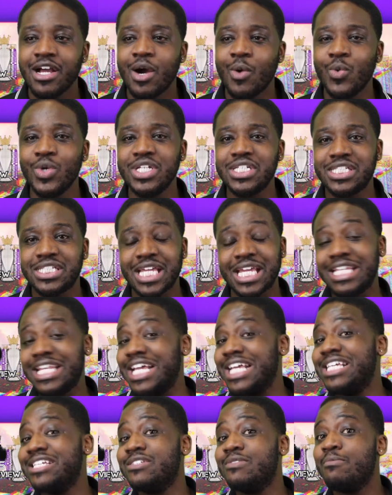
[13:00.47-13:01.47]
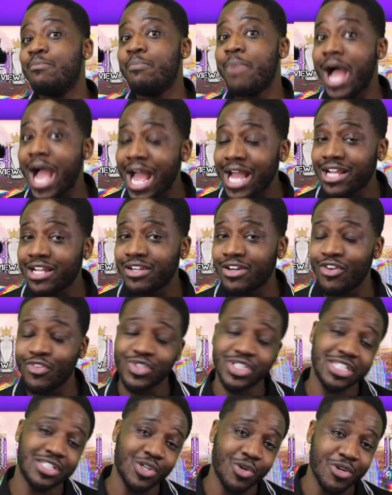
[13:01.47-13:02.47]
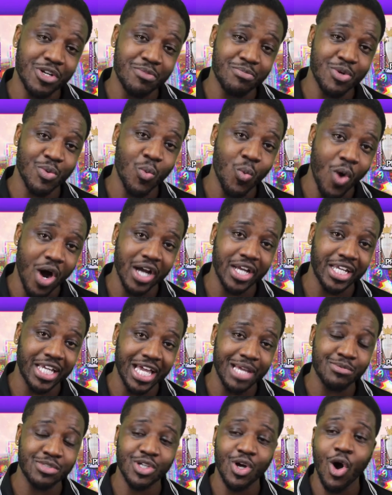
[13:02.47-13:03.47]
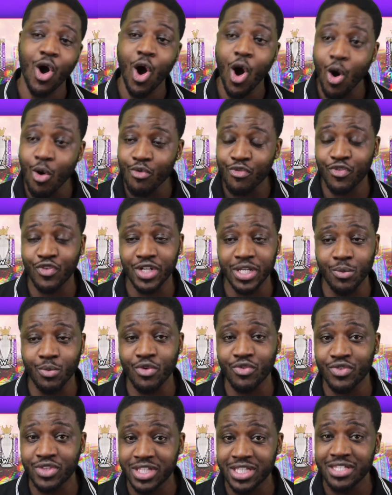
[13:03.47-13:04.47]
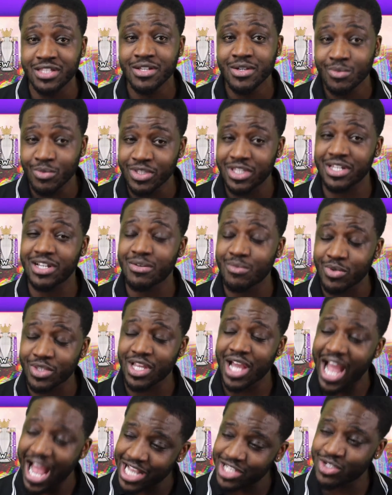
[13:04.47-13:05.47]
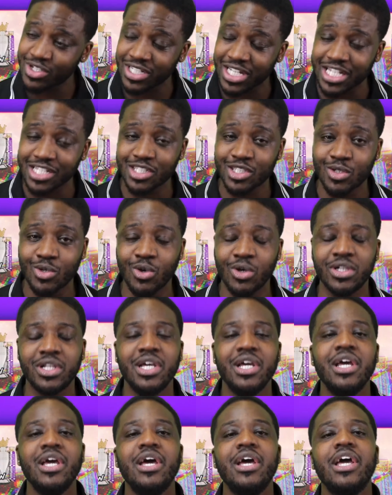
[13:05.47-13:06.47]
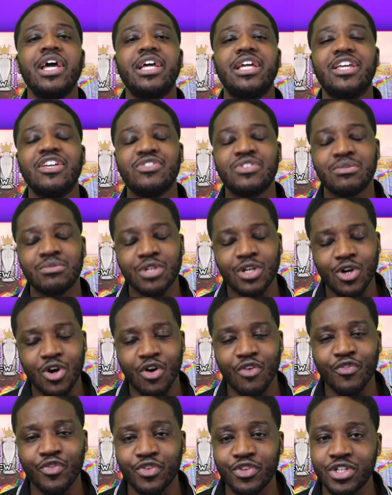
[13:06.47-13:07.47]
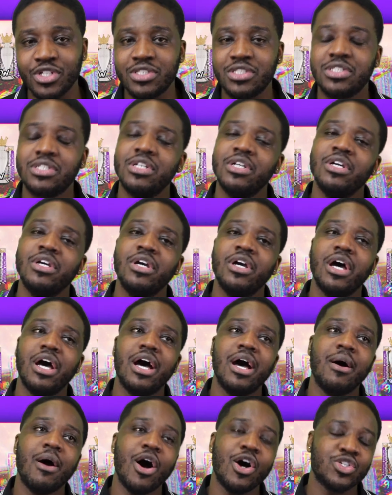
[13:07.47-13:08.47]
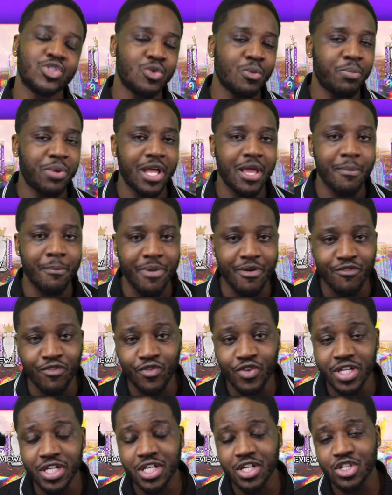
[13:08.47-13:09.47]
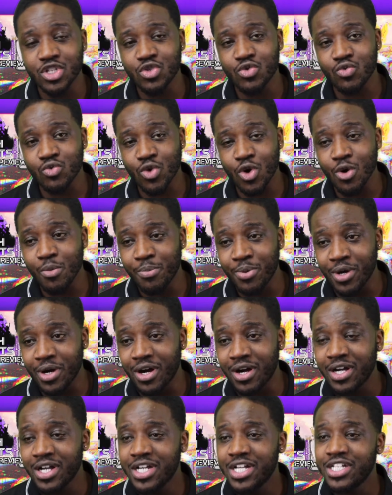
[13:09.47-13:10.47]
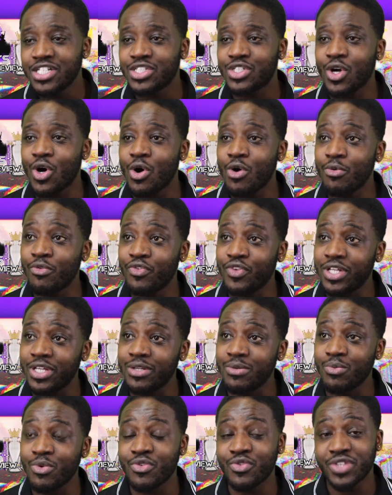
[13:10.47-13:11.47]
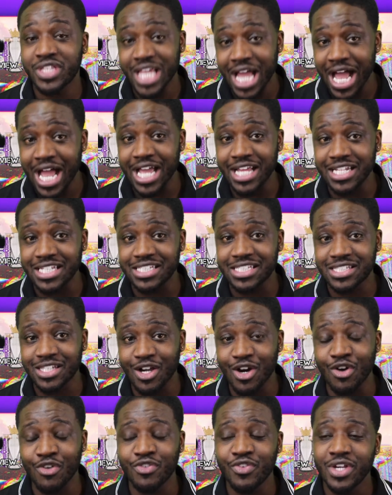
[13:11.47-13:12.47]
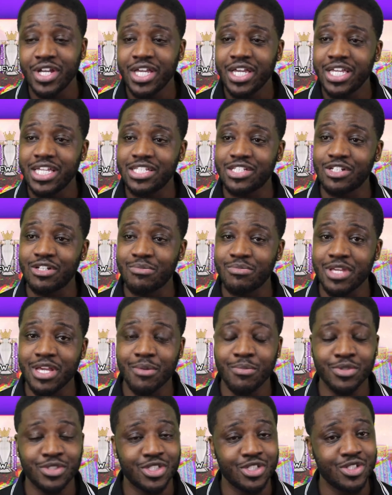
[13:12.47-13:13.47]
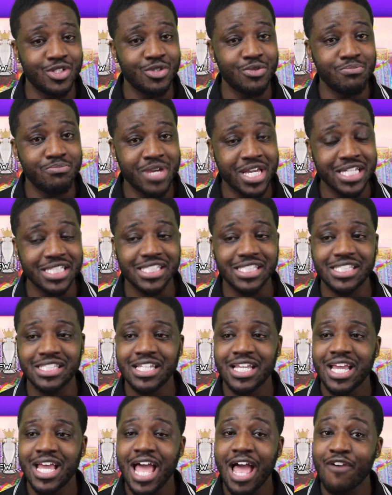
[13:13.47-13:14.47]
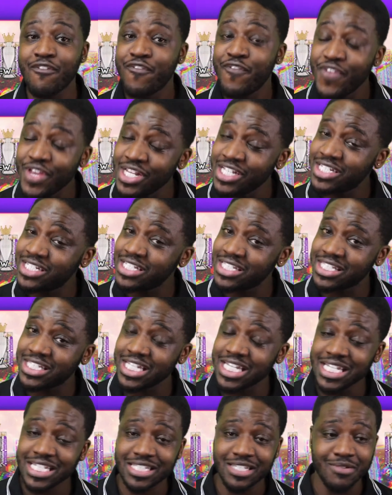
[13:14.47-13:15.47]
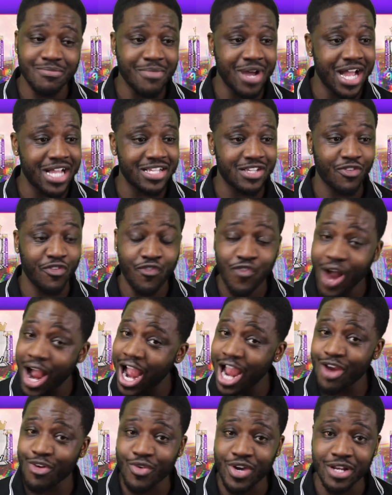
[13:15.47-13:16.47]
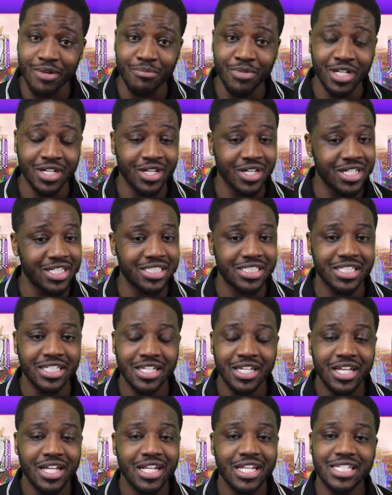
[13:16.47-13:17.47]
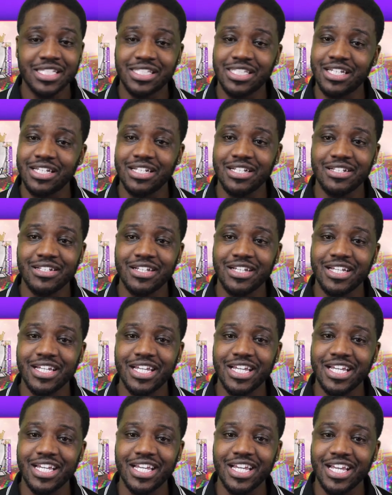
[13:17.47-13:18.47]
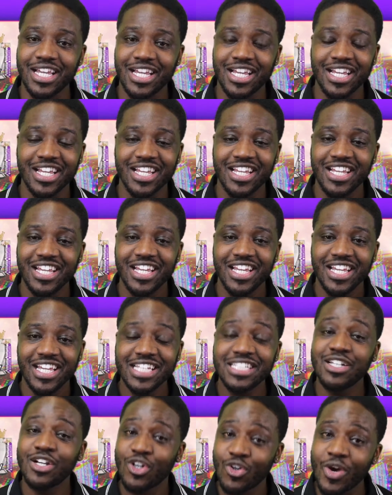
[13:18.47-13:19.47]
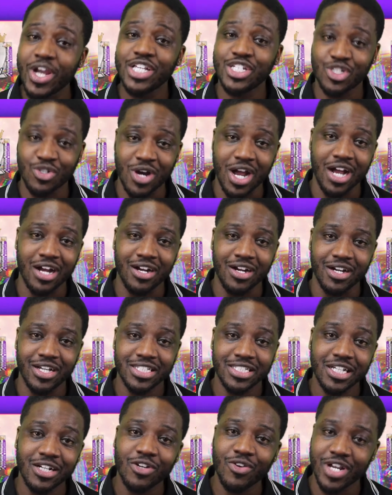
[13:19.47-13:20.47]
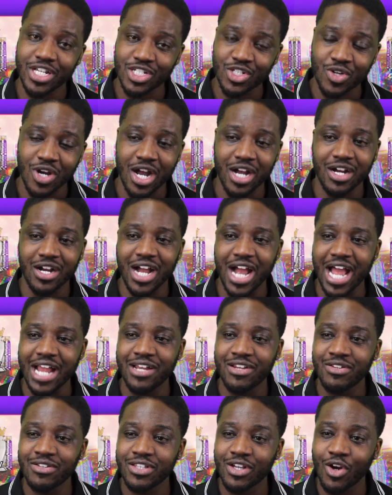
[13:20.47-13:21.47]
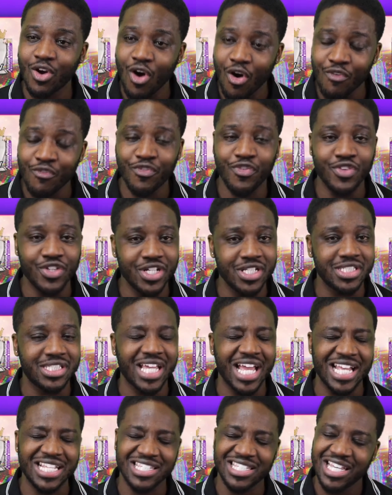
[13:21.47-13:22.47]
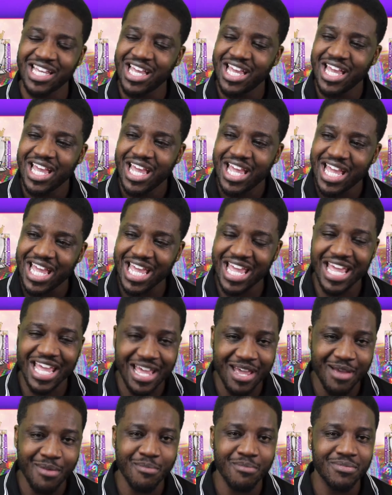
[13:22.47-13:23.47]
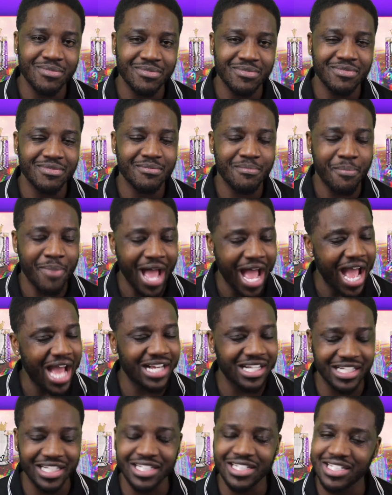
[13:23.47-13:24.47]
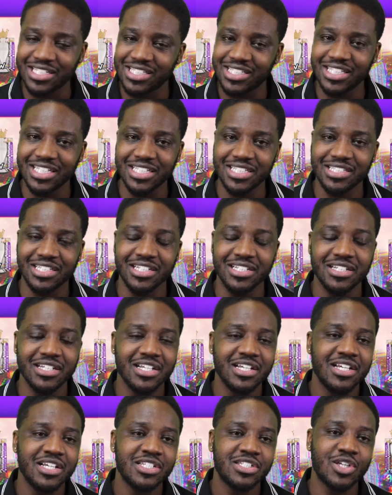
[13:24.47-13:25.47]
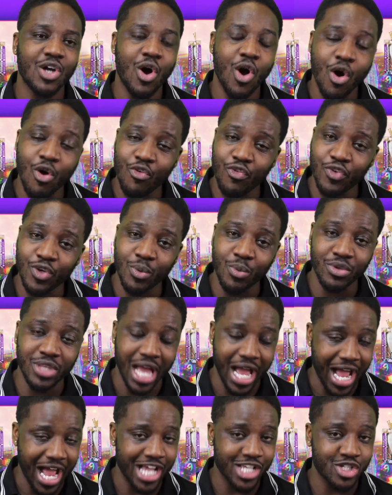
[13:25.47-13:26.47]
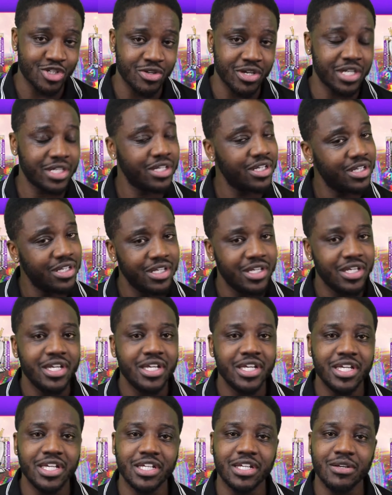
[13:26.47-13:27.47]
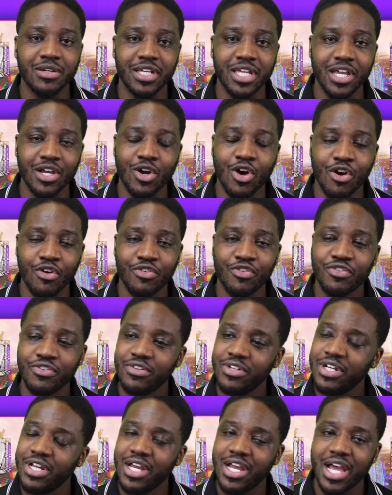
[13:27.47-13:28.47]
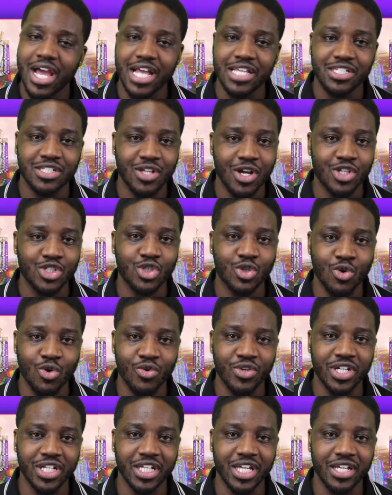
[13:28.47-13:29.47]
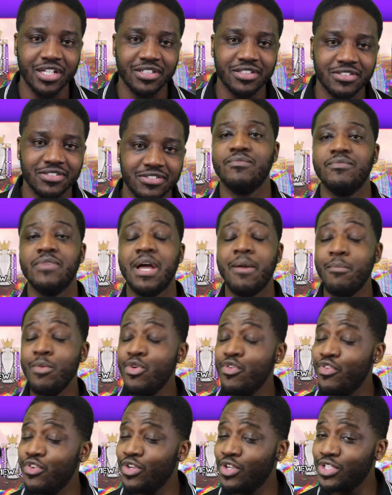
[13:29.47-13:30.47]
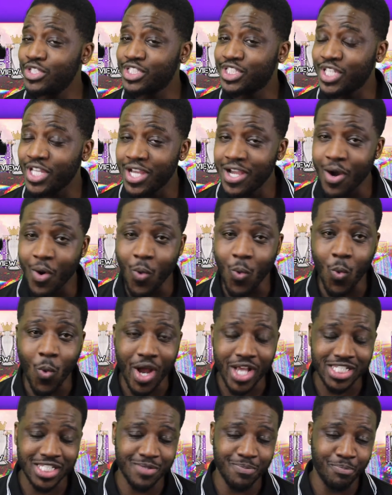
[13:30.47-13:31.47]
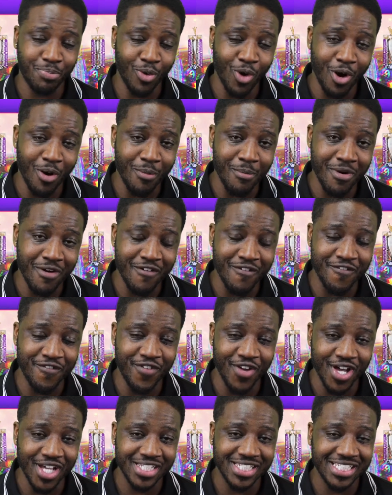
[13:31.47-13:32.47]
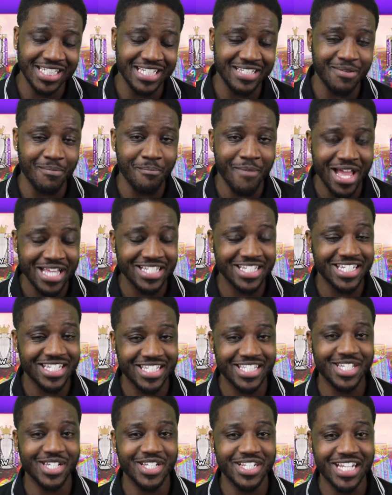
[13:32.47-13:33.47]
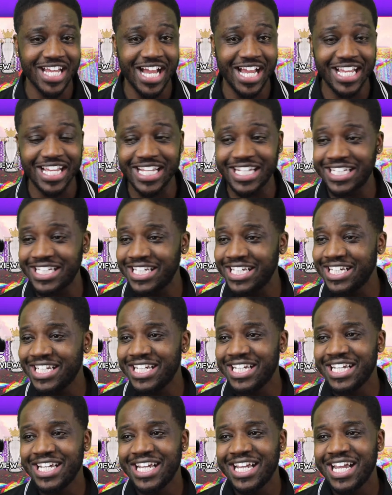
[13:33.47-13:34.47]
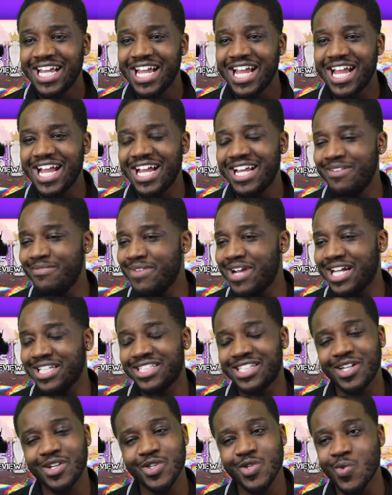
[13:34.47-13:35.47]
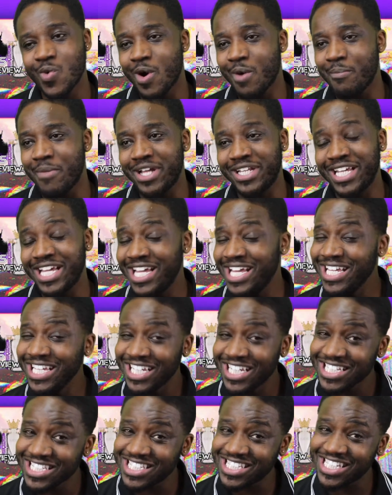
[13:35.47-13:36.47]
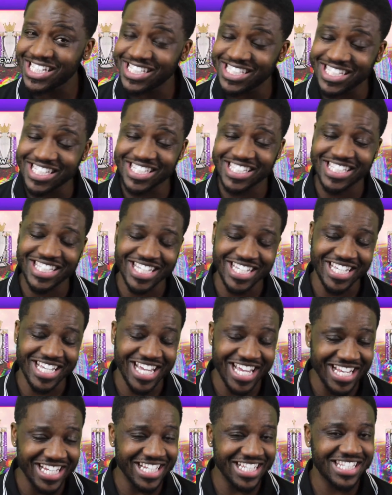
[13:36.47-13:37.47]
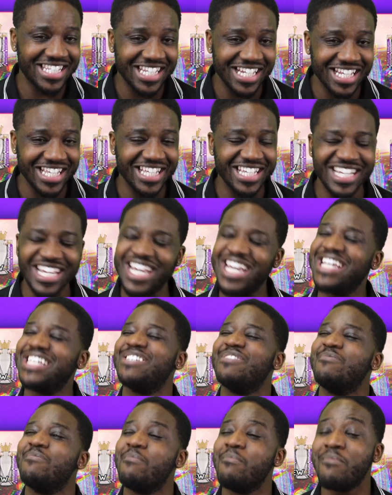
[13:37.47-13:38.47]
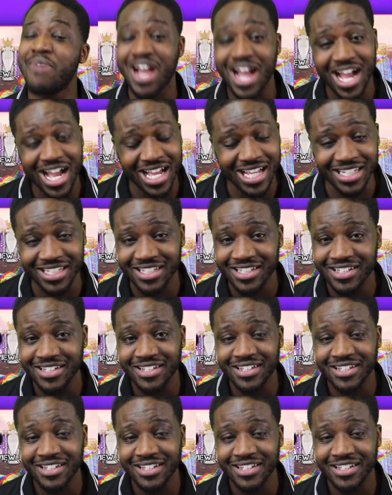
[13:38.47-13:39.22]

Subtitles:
I wouldn't say that he's back. Obviously, it's only been 1 game, so hopefully with the hat-trick that he scored, it gives him the confidence. Arsenal playing Benfica in Europa, so hopefully with that in itself, he's going to be able to do bits and finish the season, man, firing, because, listen, he's a great striker. He's a great striker, and the confidence has hit him badly this season. So hopefully with that hat-trick, he can kick off and start scoring again. And moving on to West Brom versus Manchester United. And I tell you what, man, the inconsistency in this league is mad.